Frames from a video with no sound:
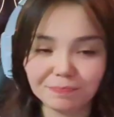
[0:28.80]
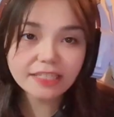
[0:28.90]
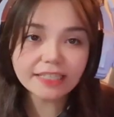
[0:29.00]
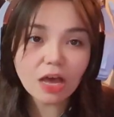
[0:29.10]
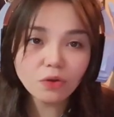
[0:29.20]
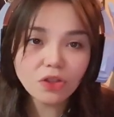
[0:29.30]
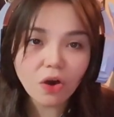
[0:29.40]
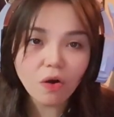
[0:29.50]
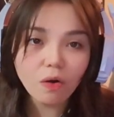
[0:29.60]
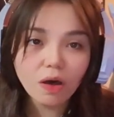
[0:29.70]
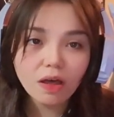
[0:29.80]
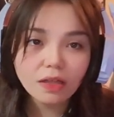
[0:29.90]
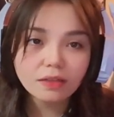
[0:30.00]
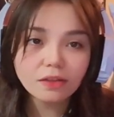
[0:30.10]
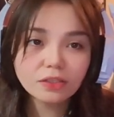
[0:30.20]
Oh no.
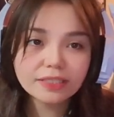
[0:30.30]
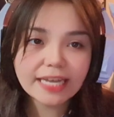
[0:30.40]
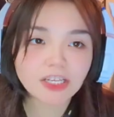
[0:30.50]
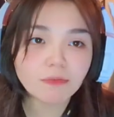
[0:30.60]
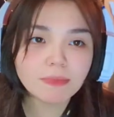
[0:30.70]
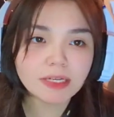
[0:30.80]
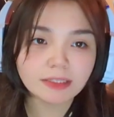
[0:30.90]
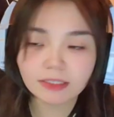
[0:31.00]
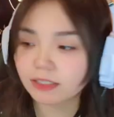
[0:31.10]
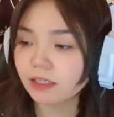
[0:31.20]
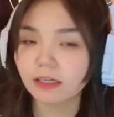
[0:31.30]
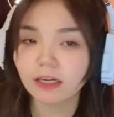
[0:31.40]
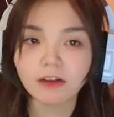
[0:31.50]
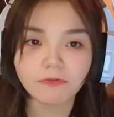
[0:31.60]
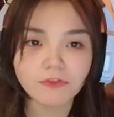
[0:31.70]
Looks like you missed
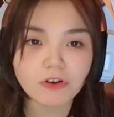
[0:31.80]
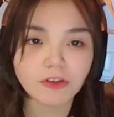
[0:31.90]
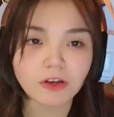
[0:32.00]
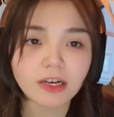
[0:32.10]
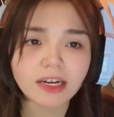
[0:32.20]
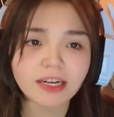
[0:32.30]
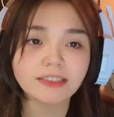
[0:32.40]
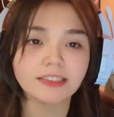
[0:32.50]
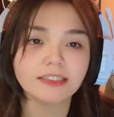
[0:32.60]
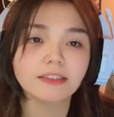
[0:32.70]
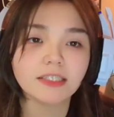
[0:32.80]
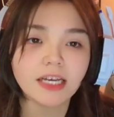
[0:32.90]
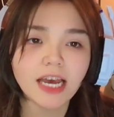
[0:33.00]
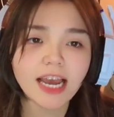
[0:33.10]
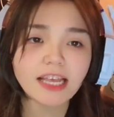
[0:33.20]
a few of your classes.
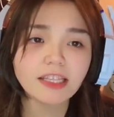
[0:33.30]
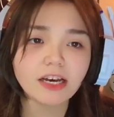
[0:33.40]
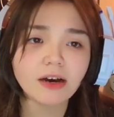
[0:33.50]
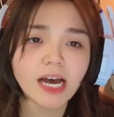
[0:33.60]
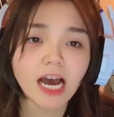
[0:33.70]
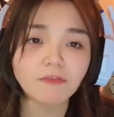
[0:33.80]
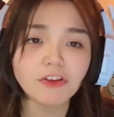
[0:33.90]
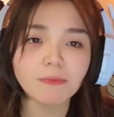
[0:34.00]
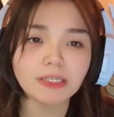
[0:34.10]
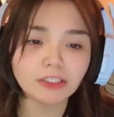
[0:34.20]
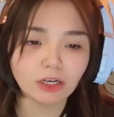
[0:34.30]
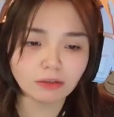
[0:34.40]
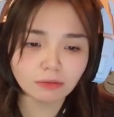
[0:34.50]
Hey there, have you missed your...